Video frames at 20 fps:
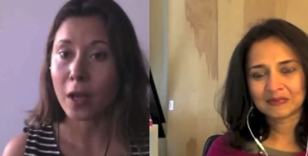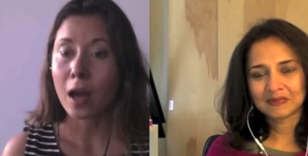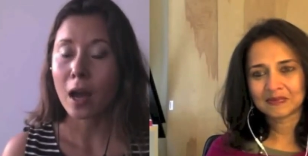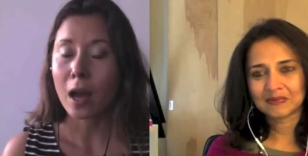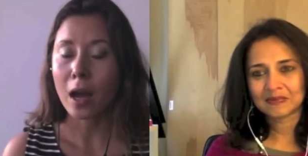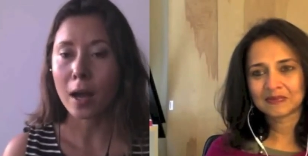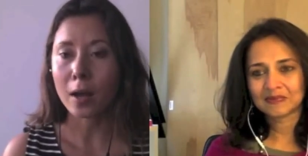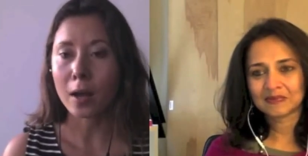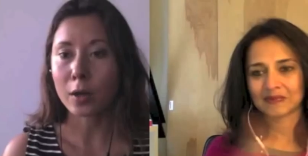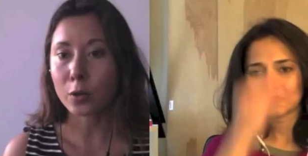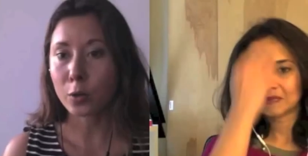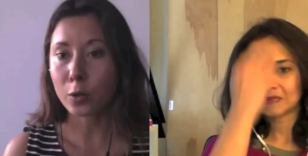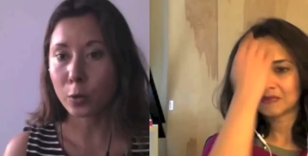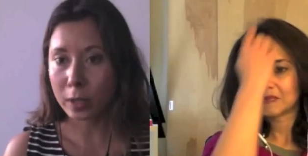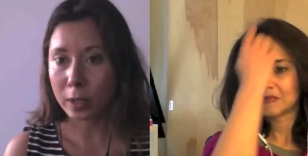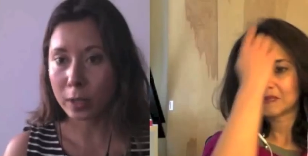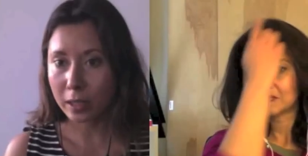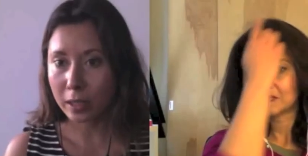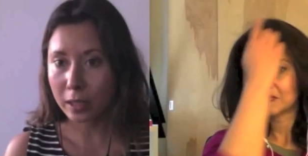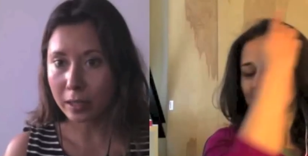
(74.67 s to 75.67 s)
Speaker 1: uh,
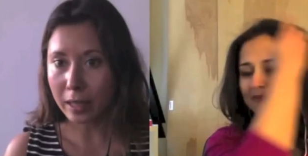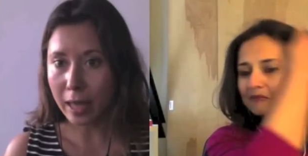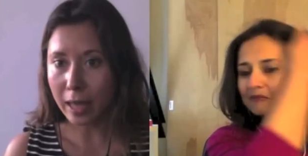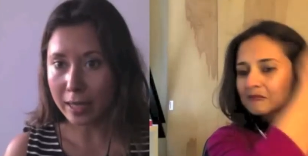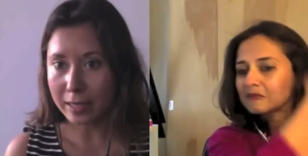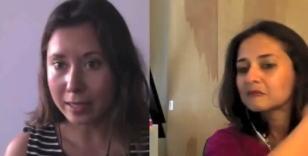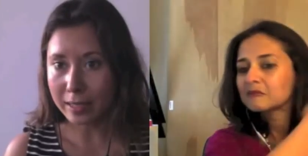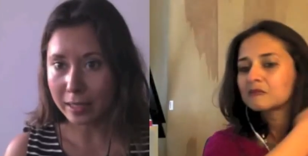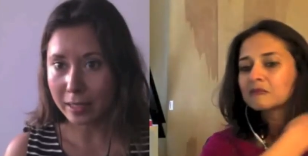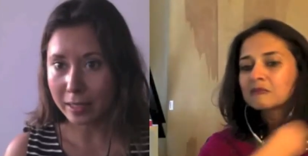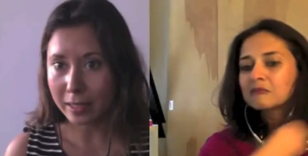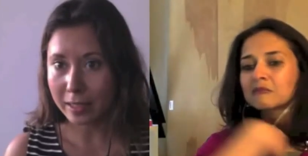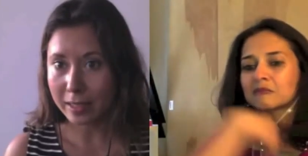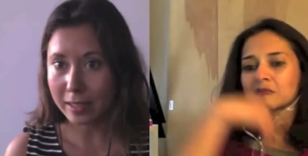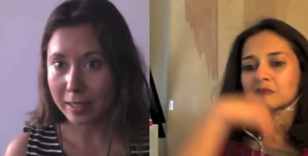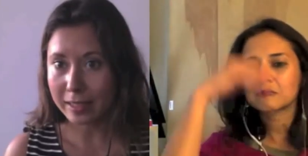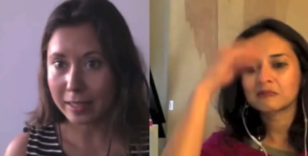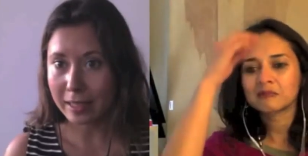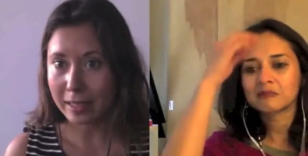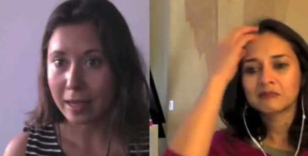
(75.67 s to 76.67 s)
cooking
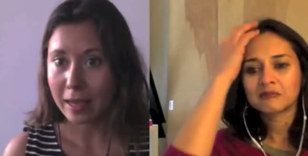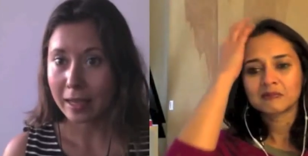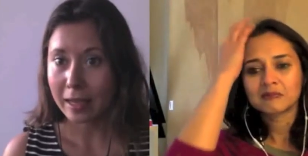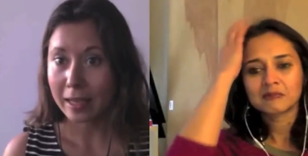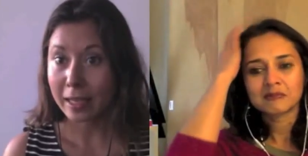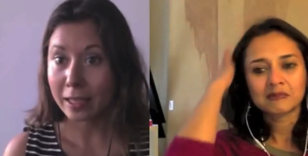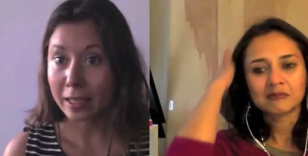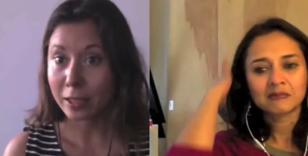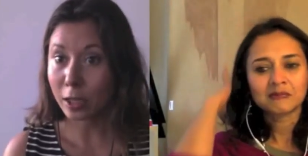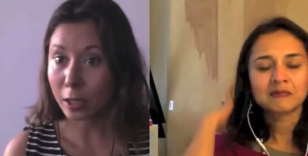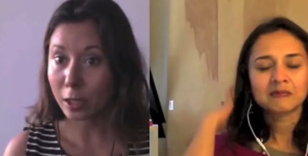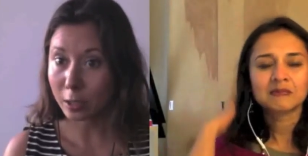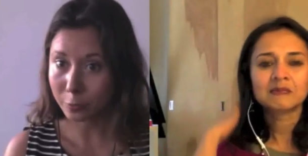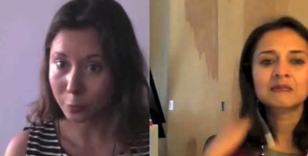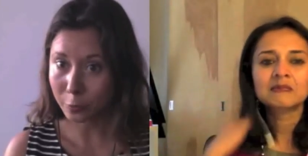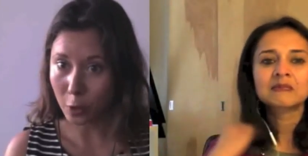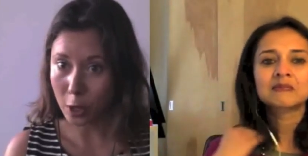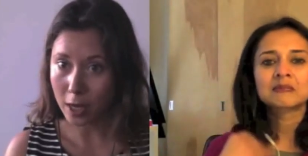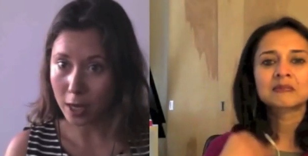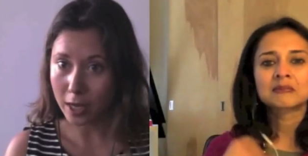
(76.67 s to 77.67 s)
classes in
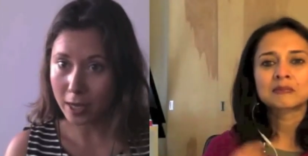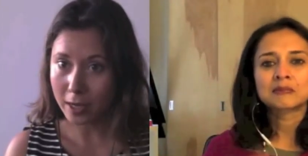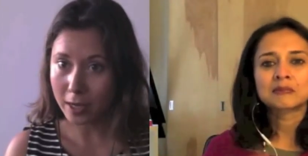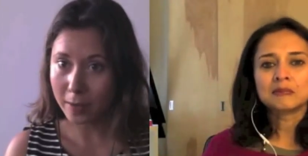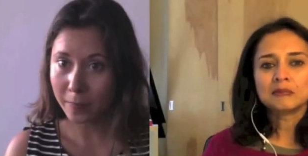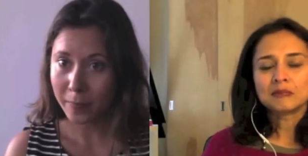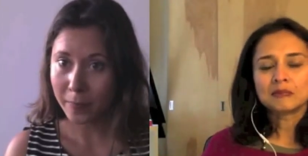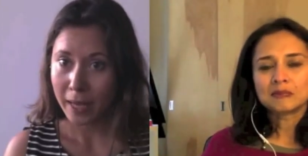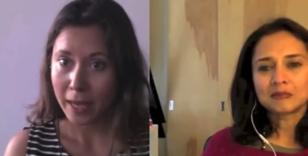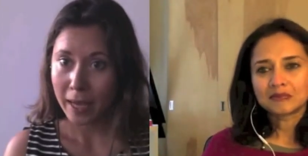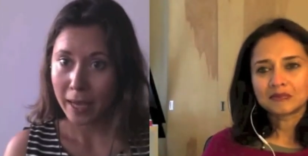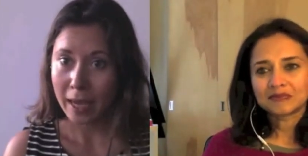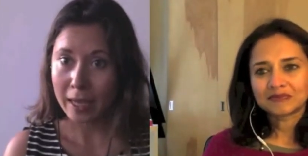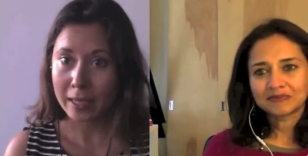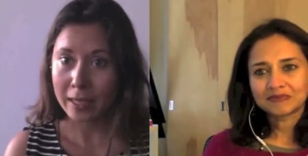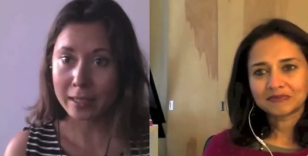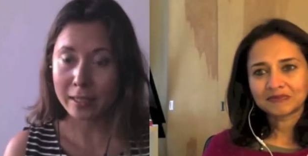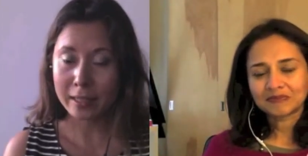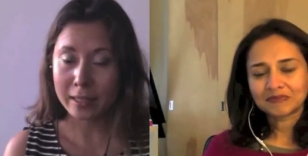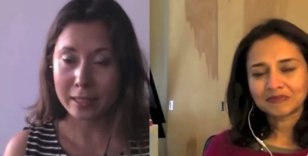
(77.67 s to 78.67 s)
California.
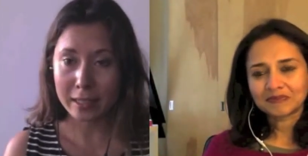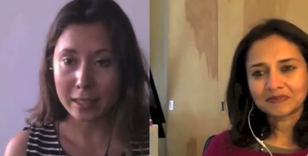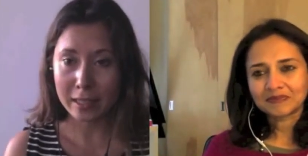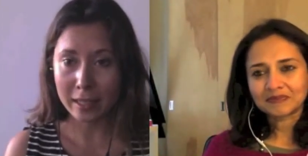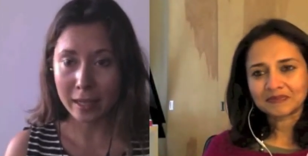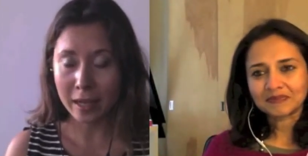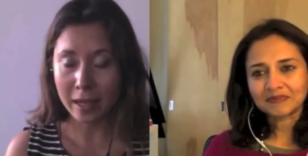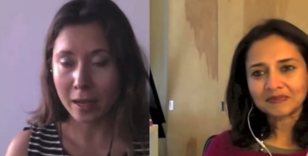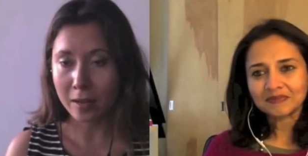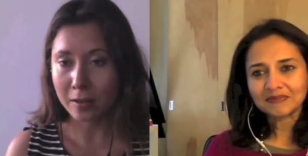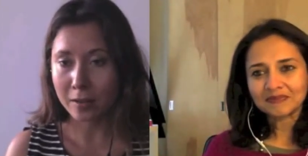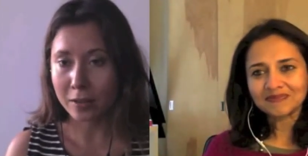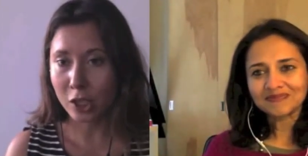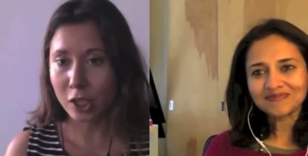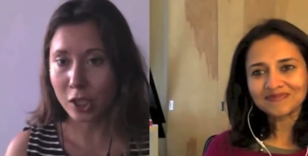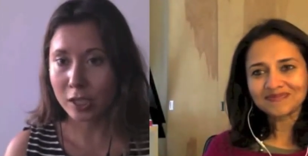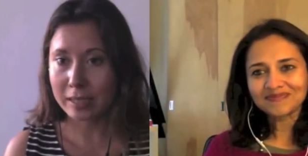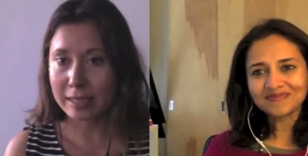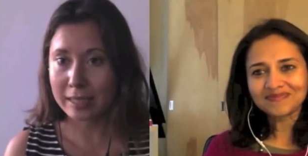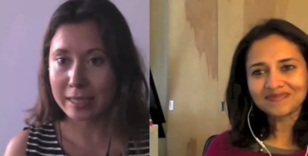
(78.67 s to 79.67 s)
And Nalini, uh,
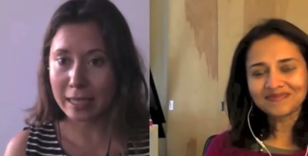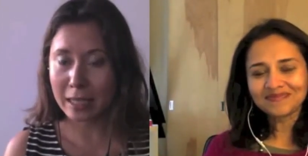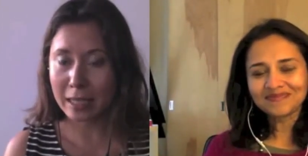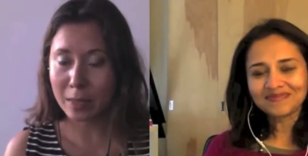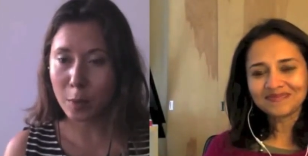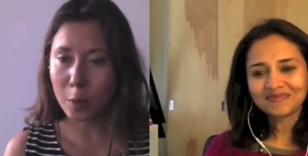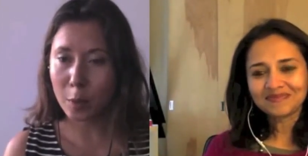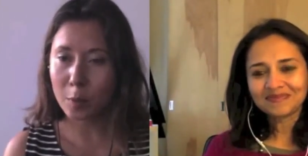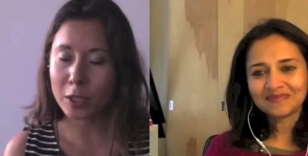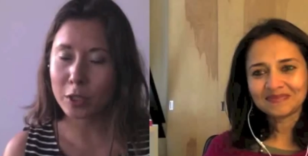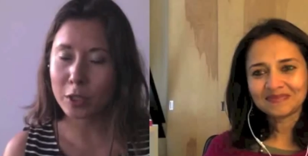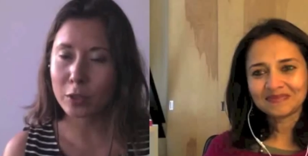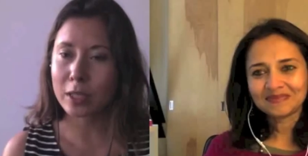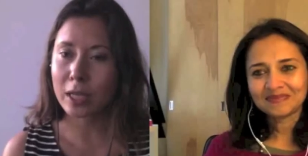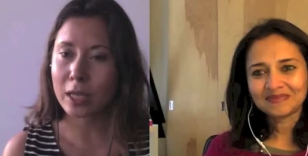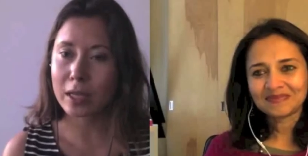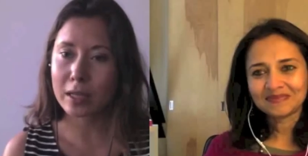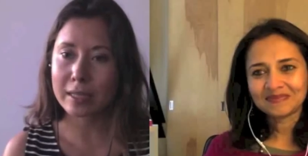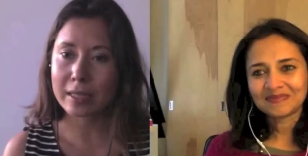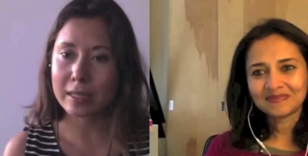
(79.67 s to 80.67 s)
just take a moment to
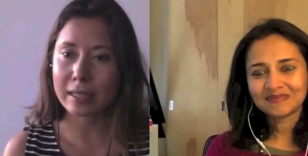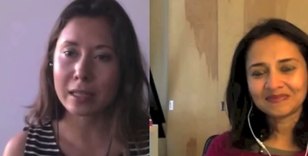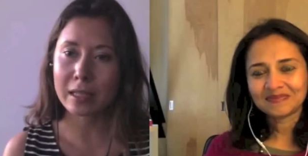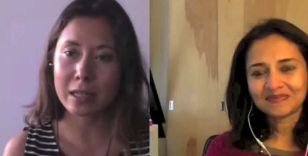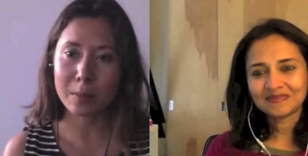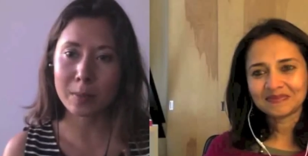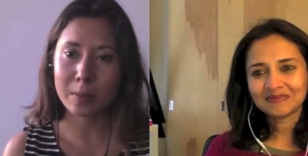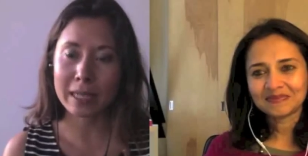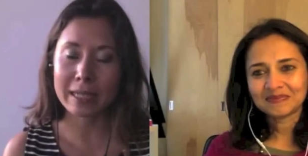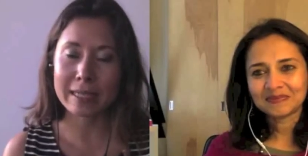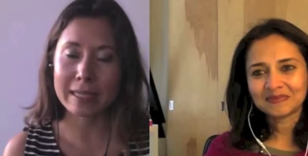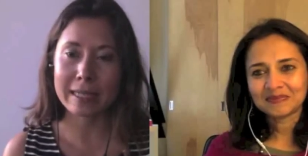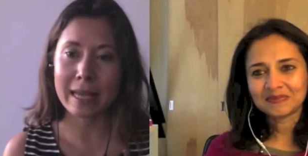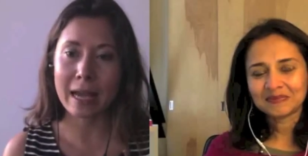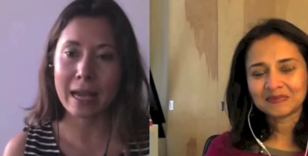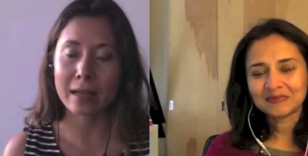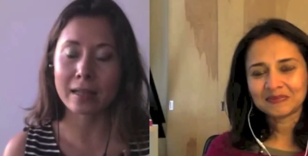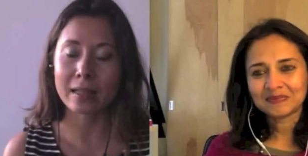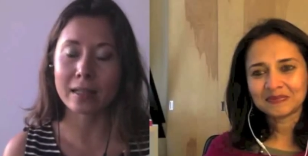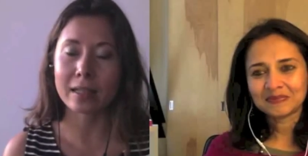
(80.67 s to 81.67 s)
tell us a little bit
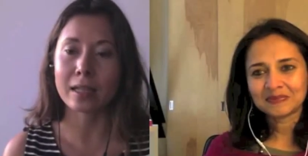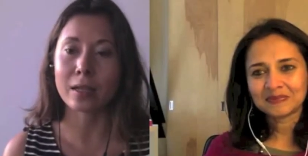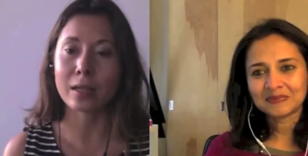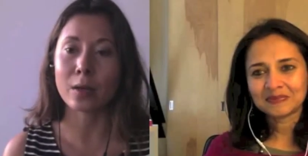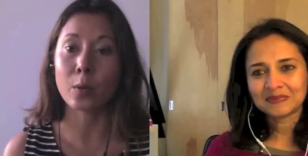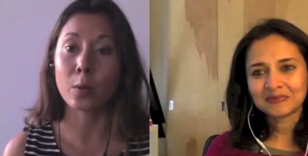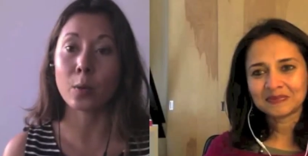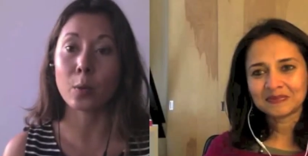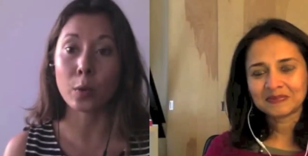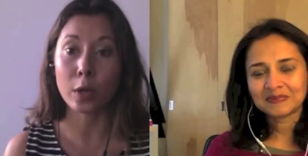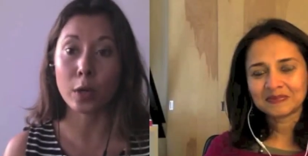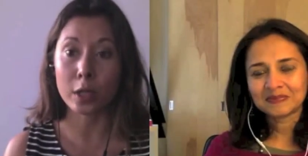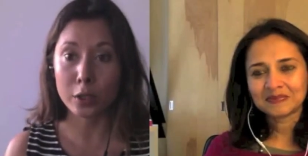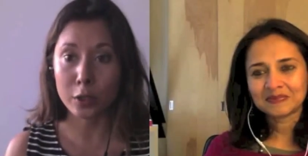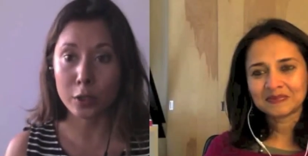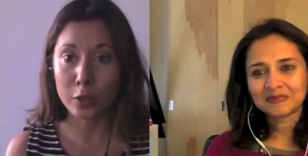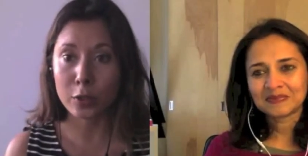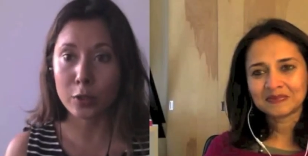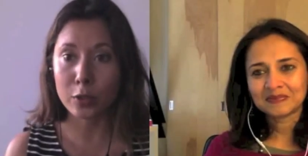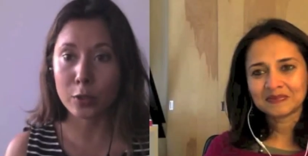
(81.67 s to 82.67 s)
exactly
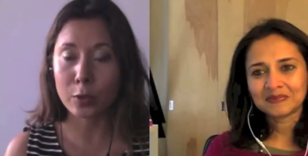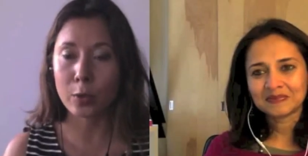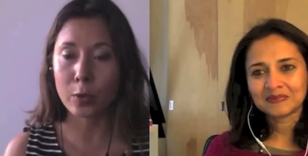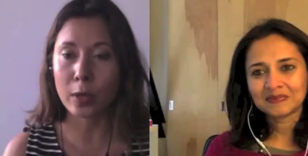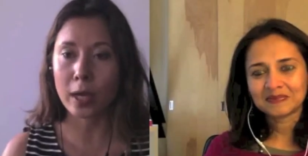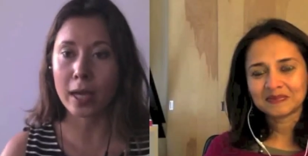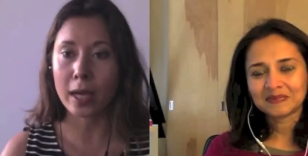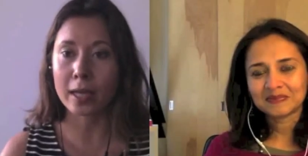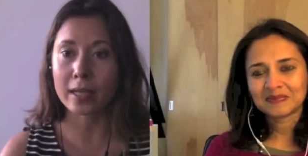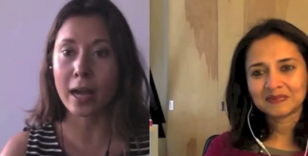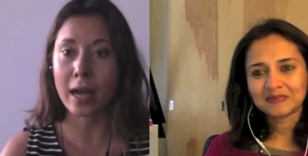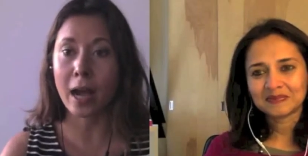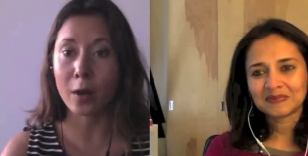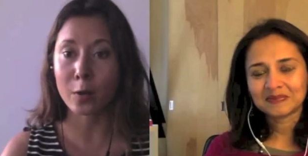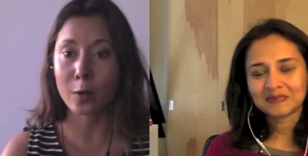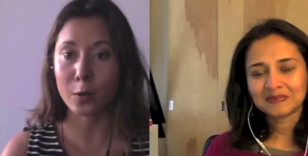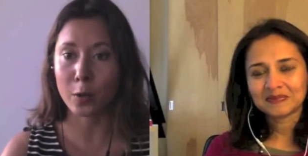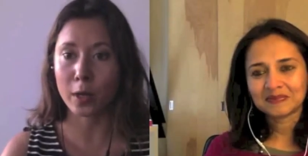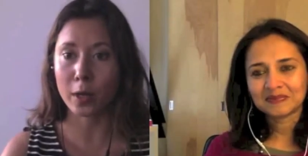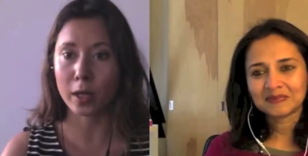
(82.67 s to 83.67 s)
what you do and
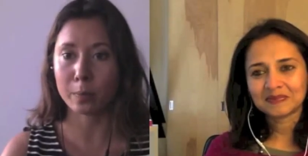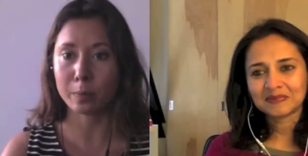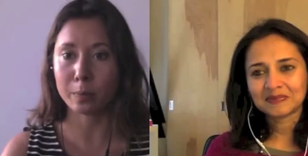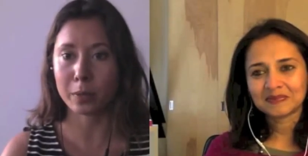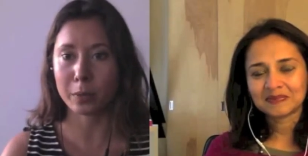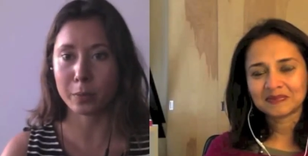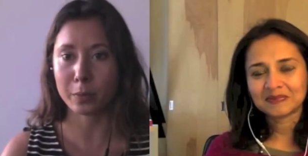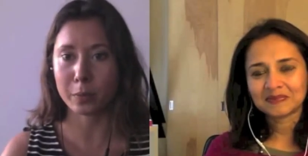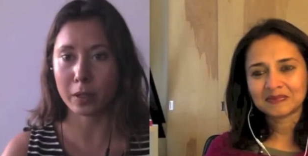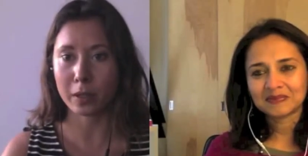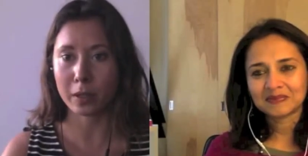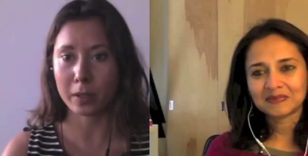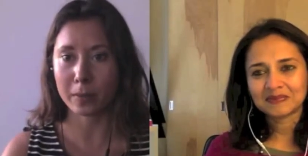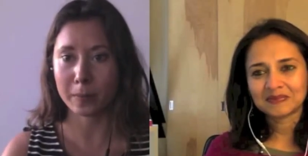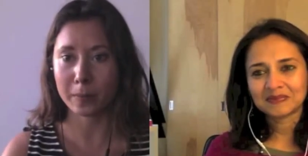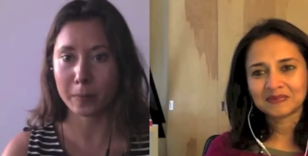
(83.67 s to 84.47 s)
how you help people.